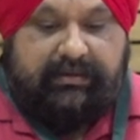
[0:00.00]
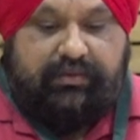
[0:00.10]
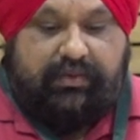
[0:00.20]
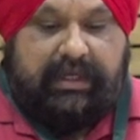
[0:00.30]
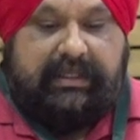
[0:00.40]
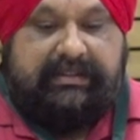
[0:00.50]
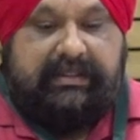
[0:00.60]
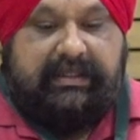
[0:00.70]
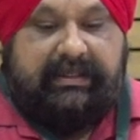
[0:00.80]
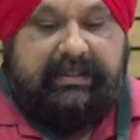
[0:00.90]
you can
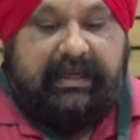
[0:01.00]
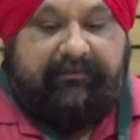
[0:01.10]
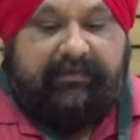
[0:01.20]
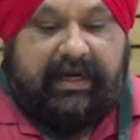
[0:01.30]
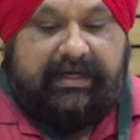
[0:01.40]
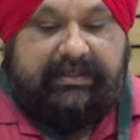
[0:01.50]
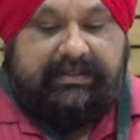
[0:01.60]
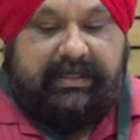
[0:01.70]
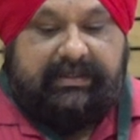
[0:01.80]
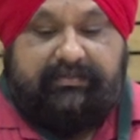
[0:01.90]
see that the Afghani
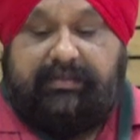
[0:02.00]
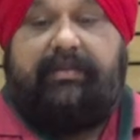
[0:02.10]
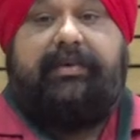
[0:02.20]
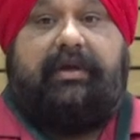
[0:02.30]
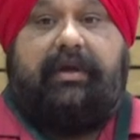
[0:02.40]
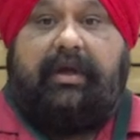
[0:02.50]
Shilajit, maybe